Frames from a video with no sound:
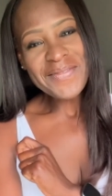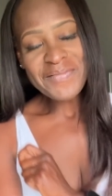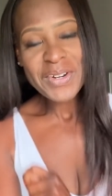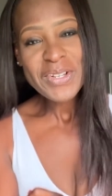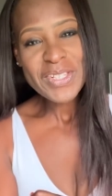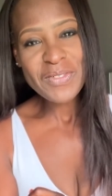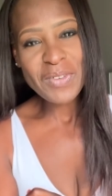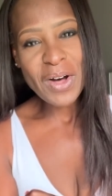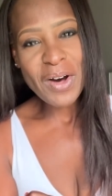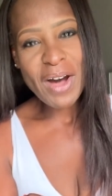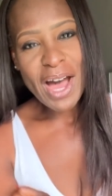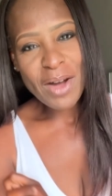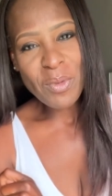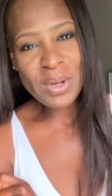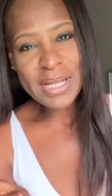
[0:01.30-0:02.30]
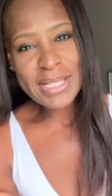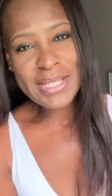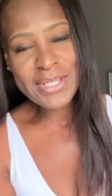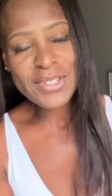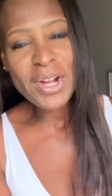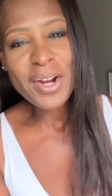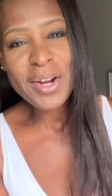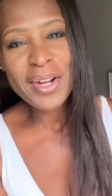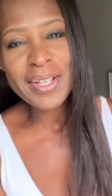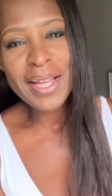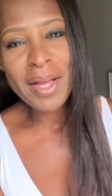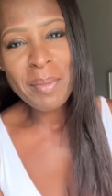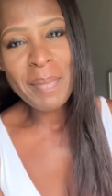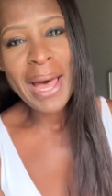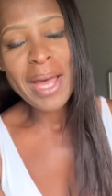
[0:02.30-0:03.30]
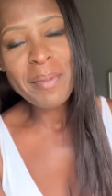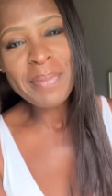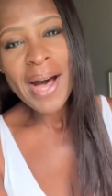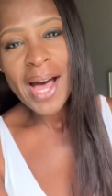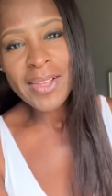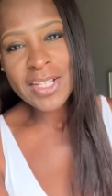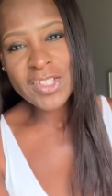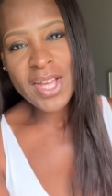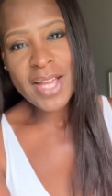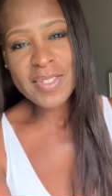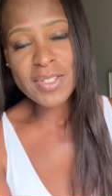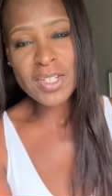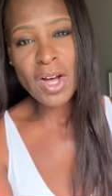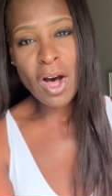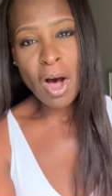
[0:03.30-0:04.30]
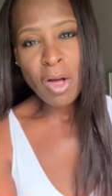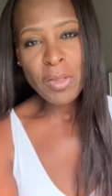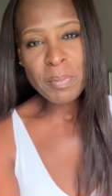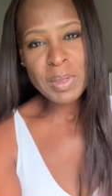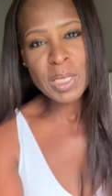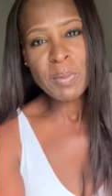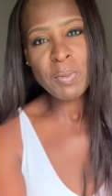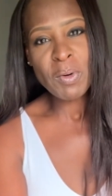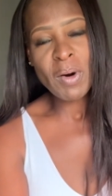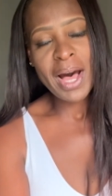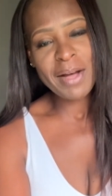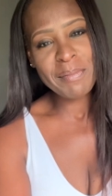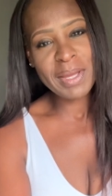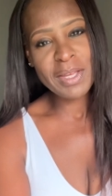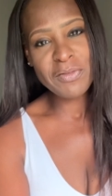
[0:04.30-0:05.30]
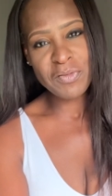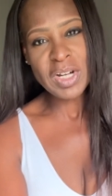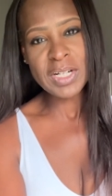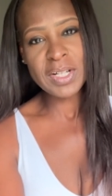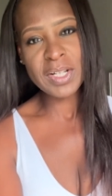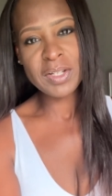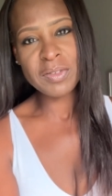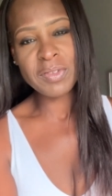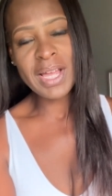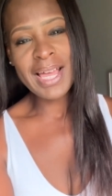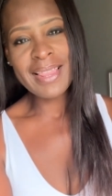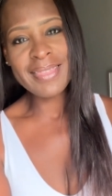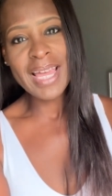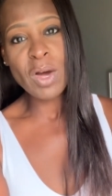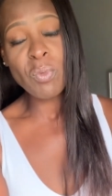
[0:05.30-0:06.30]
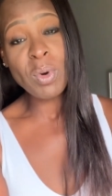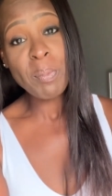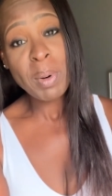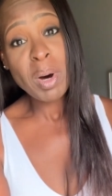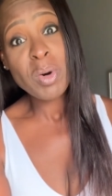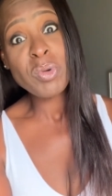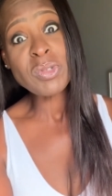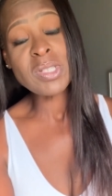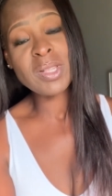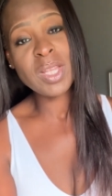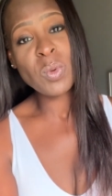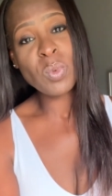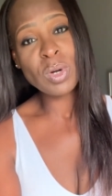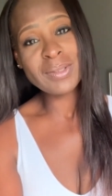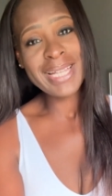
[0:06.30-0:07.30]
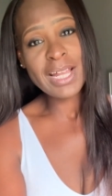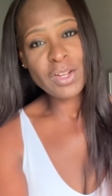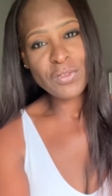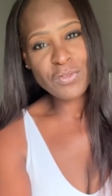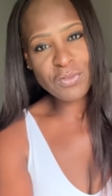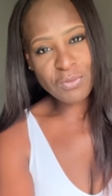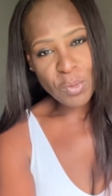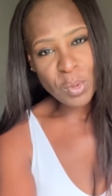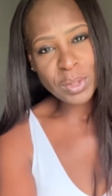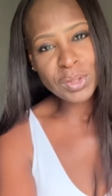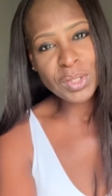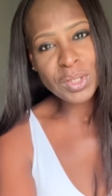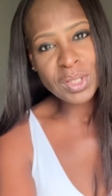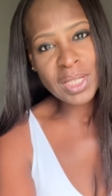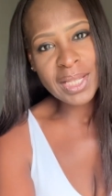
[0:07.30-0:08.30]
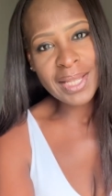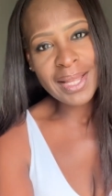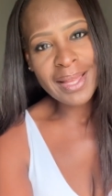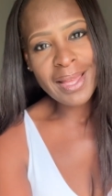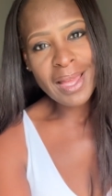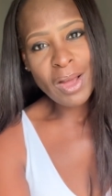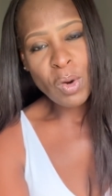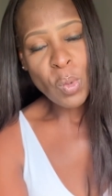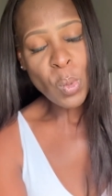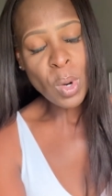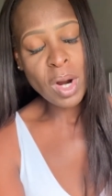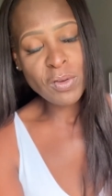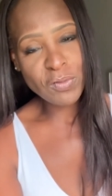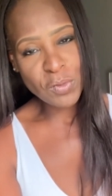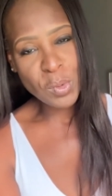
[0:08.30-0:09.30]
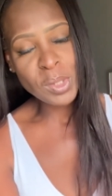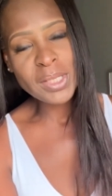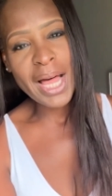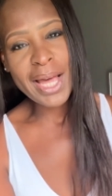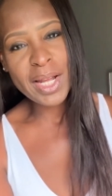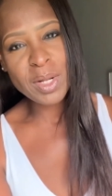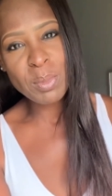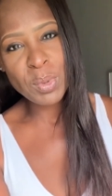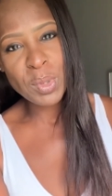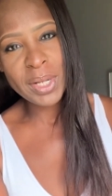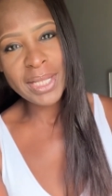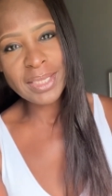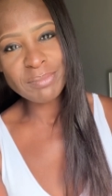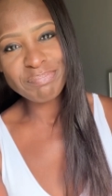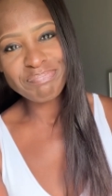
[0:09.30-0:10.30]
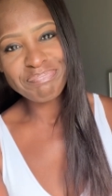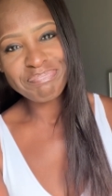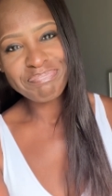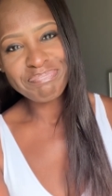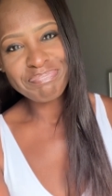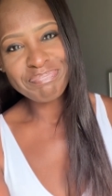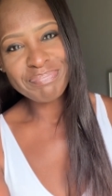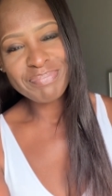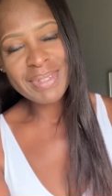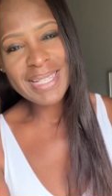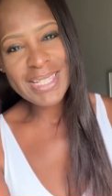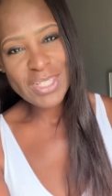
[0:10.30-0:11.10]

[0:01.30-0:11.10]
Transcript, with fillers: First of all, I want to start by apologizing to all the people I made fun of that would post that they worked out at 4.30 or 4 o'clock in the morning.